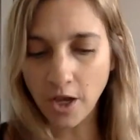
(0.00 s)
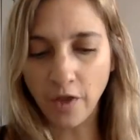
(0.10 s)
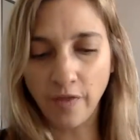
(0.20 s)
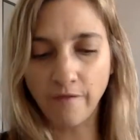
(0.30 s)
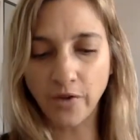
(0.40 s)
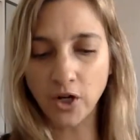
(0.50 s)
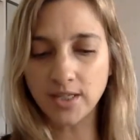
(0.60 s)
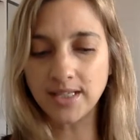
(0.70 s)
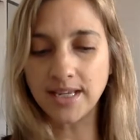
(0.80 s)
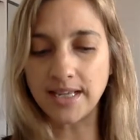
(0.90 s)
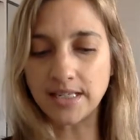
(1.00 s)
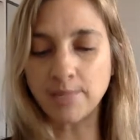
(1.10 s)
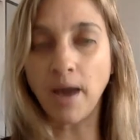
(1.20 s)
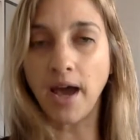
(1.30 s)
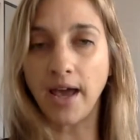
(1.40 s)
The first is
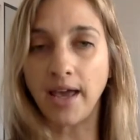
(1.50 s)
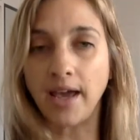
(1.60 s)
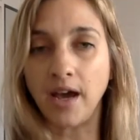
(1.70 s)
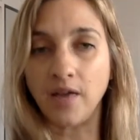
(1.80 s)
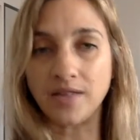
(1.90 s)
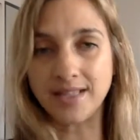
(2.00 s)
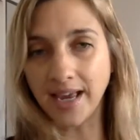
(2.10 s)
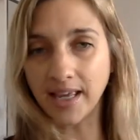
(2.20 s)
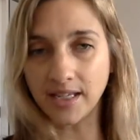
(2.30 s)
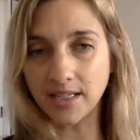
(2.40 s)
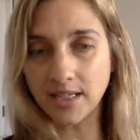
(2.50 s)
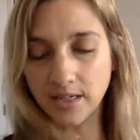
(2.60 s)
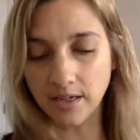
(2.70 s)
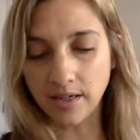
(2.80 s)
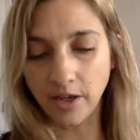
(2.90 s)
the second
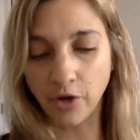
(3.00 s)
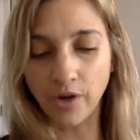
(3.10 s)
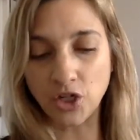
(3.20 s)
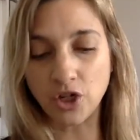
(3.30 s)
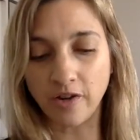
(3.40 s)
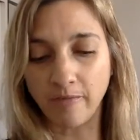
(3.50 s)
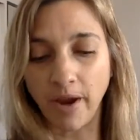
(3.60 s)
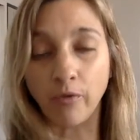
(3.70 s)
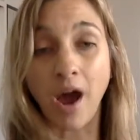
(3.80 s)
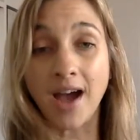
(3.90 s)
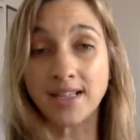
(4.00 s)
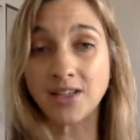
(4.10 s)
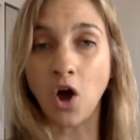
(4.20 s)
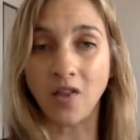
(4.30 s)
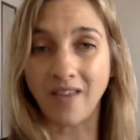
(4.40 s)
iteration of my Rise
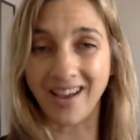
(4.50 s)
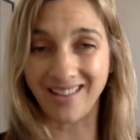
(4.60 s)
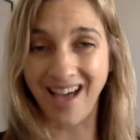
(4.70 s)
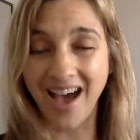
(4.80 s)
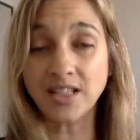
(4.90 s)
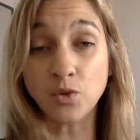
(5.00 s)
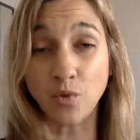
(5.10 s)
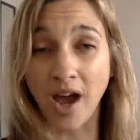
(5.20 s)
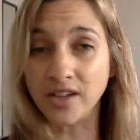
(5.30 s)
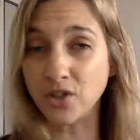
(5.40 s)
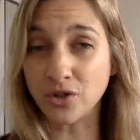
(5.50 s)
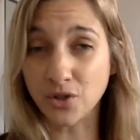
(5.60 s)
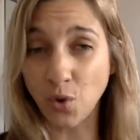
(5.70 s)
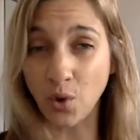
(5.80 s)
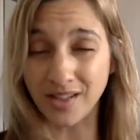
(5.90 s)
online class, Rise Your
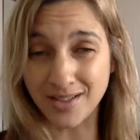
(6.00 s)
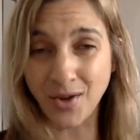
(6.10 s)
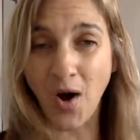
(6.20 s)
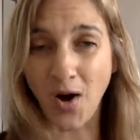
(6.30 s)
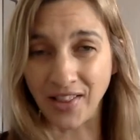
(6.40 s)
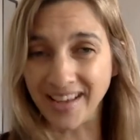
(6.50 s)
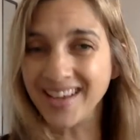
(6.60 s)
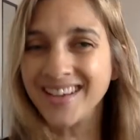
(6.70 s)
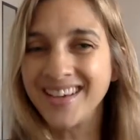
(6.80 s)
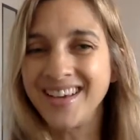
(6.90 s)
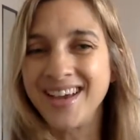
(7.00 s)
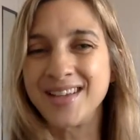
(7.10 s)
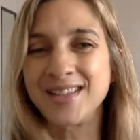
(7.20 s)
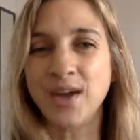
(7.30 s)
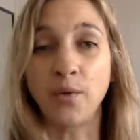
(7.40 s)
Soul is Calling.
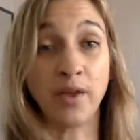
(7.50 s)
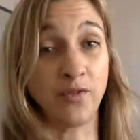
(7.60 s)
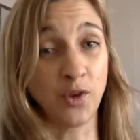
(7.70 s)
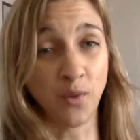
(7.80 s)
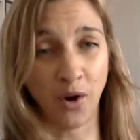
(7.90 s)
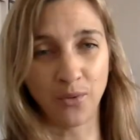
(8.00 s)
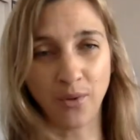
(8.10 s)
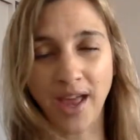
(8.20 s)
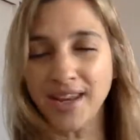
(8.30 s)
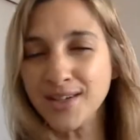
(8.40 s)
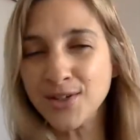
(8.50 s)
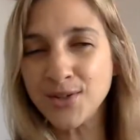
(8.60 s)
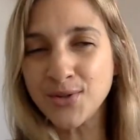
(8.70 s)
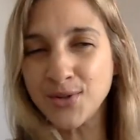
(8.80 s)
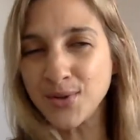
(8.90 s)
So if you are ready
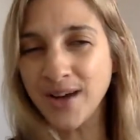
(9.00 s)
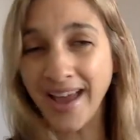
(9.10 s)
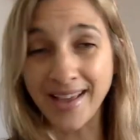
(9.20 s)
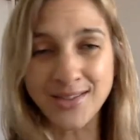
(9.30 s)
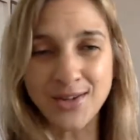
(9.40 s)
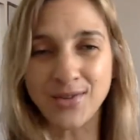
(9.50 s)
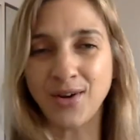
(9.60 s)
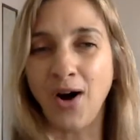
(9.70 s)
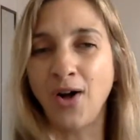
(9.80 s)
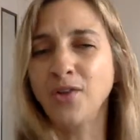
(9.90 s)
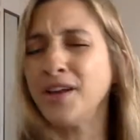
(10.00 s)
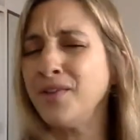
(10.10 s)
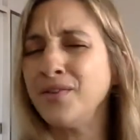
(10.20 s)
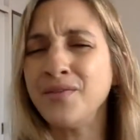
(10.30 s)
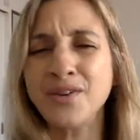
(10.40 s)
to answer the call, or
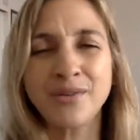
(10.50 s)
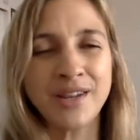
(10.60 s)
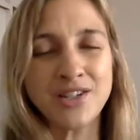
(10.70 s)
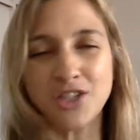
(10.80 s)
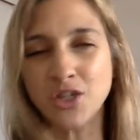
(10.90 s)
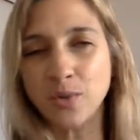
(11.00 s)
even if you're ready just to